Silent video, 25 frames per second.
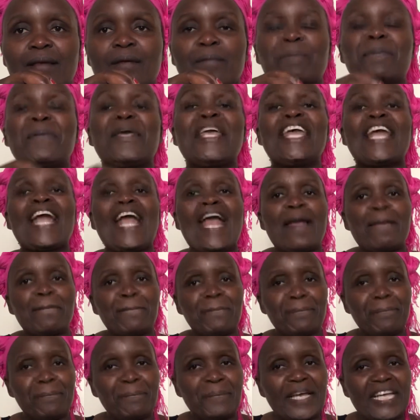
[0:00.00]
Being
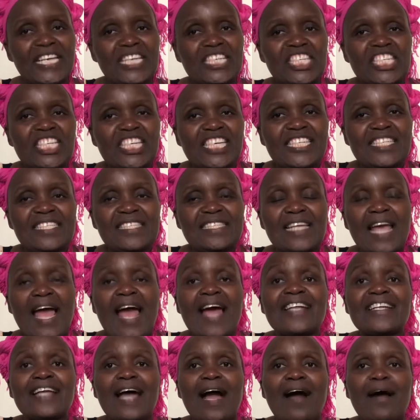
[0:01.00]
patient
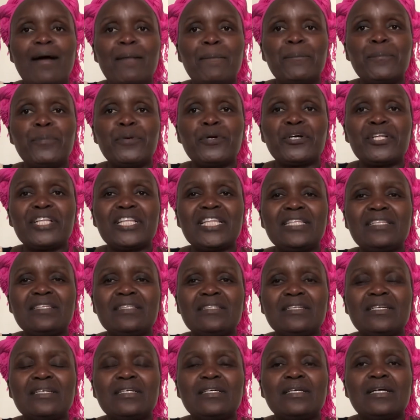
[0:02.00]
and humble
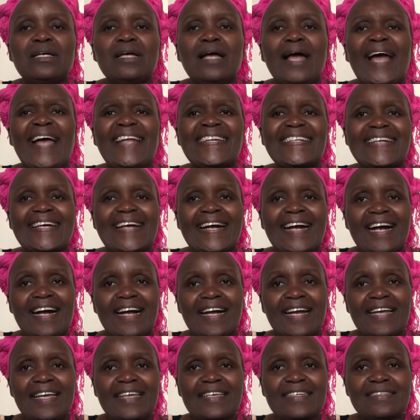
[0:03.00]
and
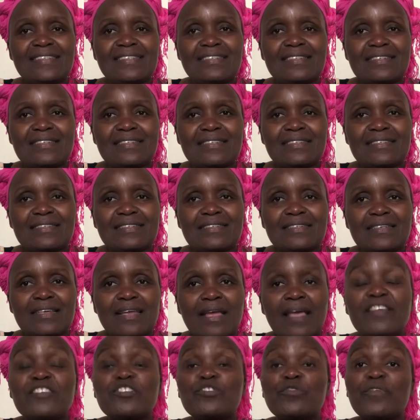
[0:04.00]
kind
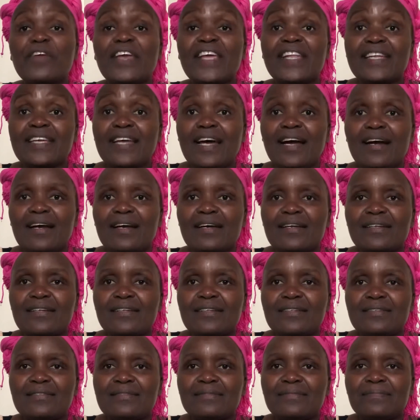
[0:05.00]
is very hard.
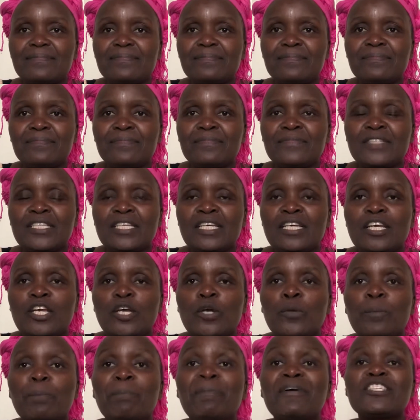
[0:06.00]

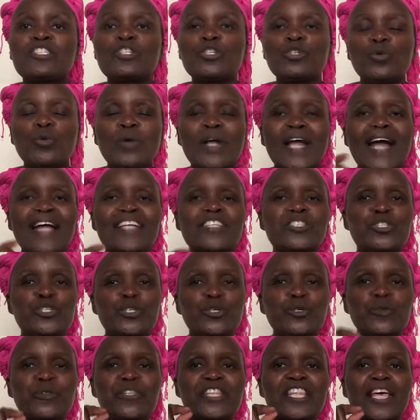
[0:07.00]
But you can
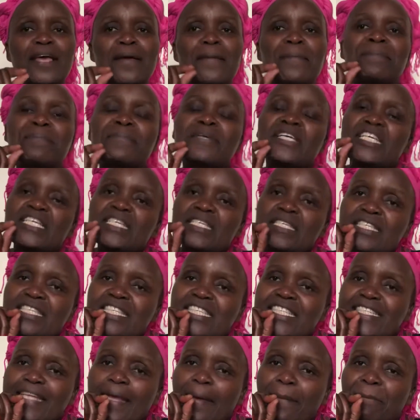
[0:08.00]
do them
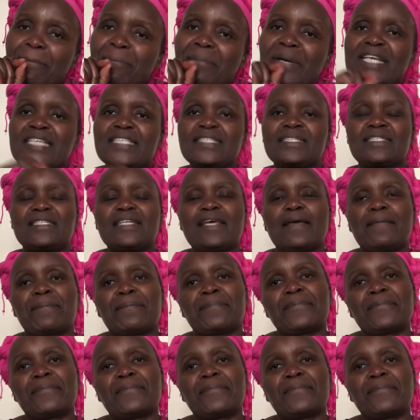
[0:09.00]
step by step.